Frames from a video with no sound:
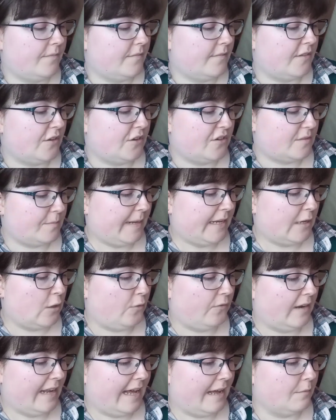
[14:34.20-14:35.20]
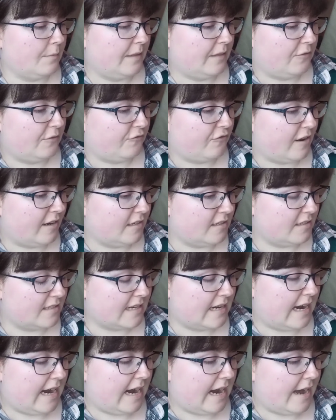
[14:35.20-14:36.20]
There's a big overlap in the front,
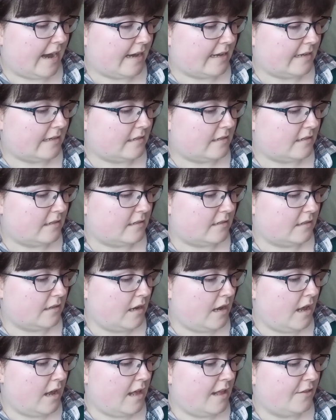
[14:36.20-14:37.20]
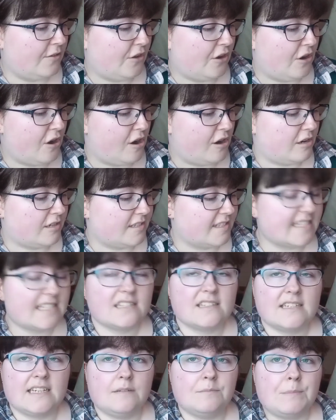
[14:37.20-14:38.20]
and there are
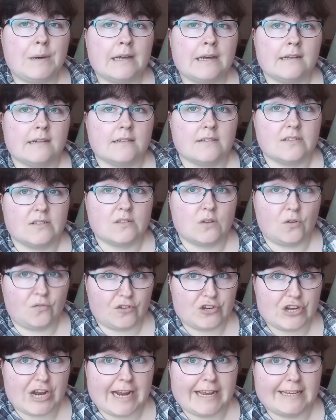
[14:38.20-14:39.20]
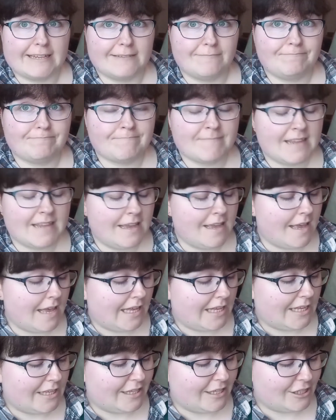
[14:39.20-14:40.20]
16 buttons on the jacket.
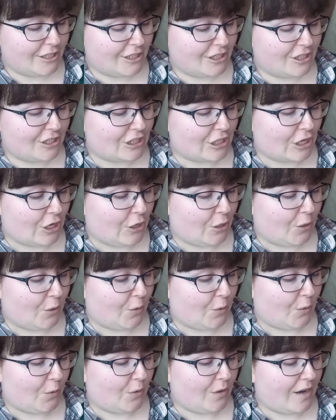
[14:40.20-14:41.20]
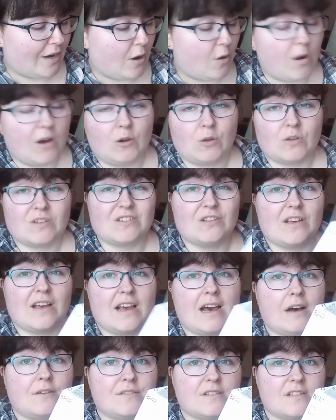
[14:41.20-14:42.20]
So, oh, and also the
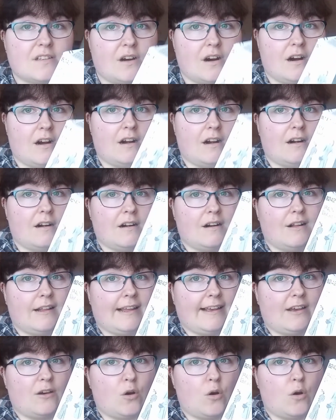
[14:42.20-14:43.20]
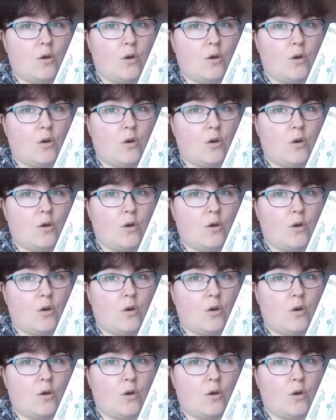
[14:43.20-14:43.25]
cuffs are like